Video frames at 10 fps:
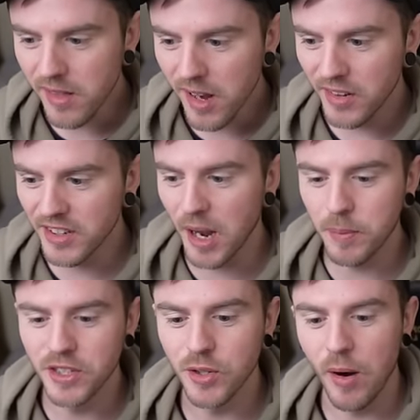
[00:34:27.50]
This
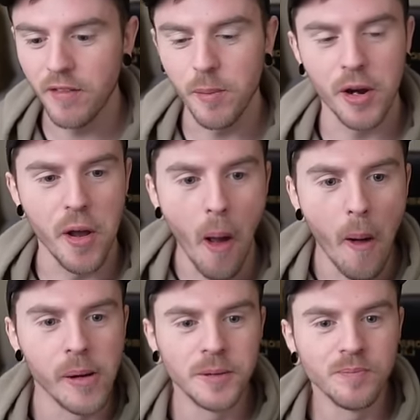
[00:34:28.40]
happens to everybody.
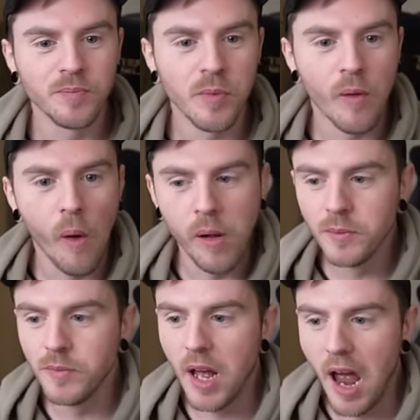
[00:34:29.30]

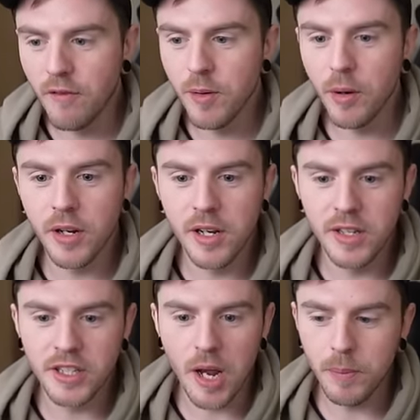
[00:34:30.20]
Everybody,
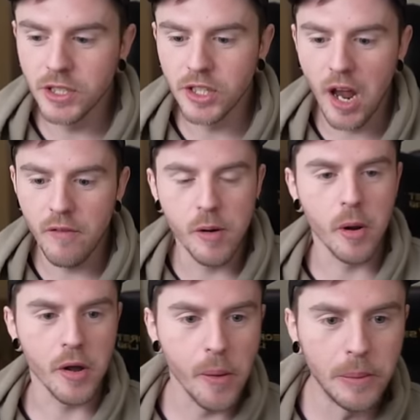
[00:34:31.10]
this happens to everybody.